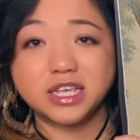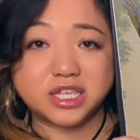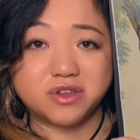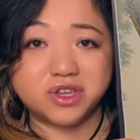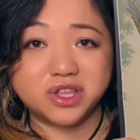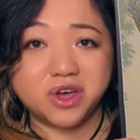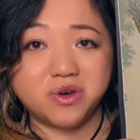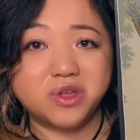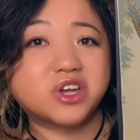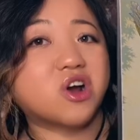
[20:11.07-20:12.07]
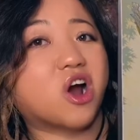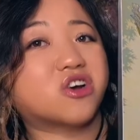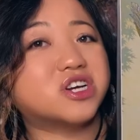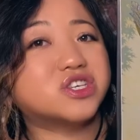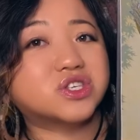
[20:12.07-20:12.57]
Seriously though, their
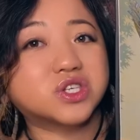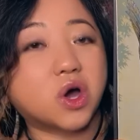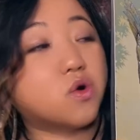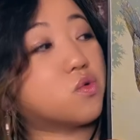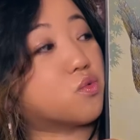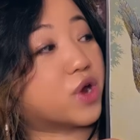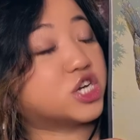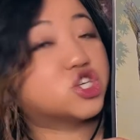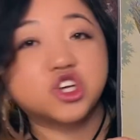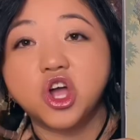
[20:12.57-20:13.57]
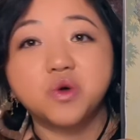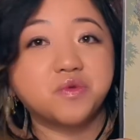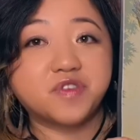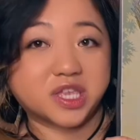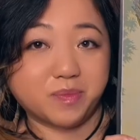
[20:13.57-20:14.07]
art is so rich
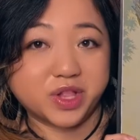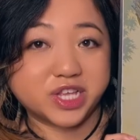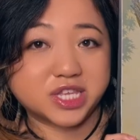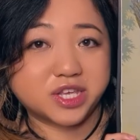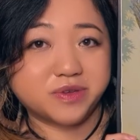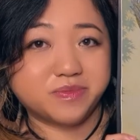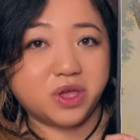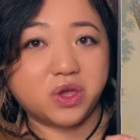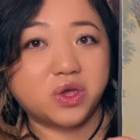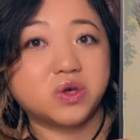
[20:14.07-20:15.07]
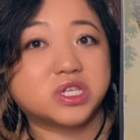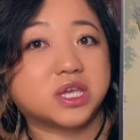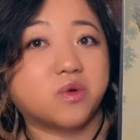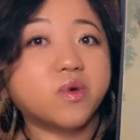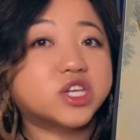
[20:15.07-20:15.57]
with symbolism. You'll
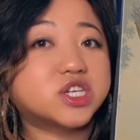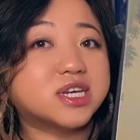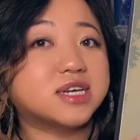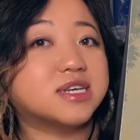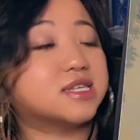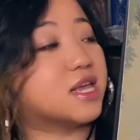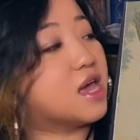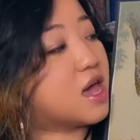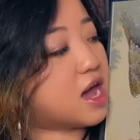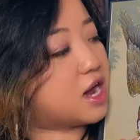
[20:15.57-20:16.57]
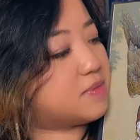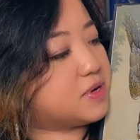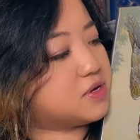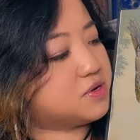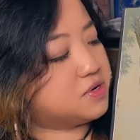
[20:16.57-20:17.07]
see witches,
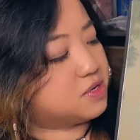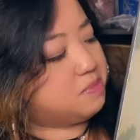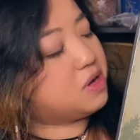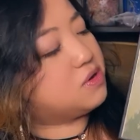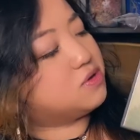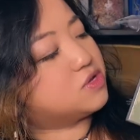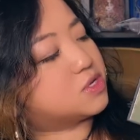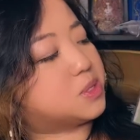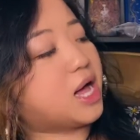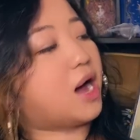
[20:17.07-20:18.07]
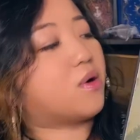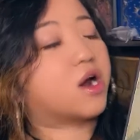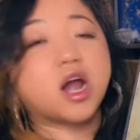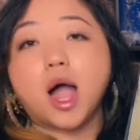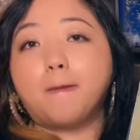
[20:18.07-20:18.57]
animals, bones,
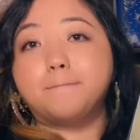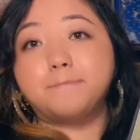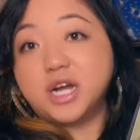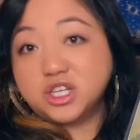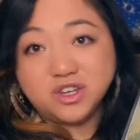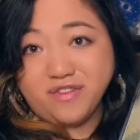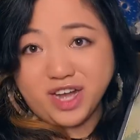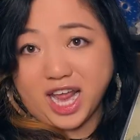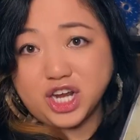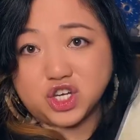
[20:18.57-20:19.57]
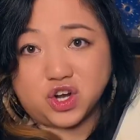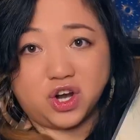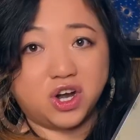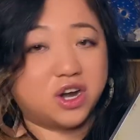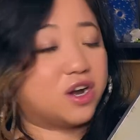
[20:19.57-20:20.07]
flower, a bunch of
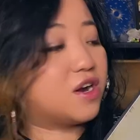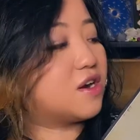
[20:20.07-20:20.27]
nature,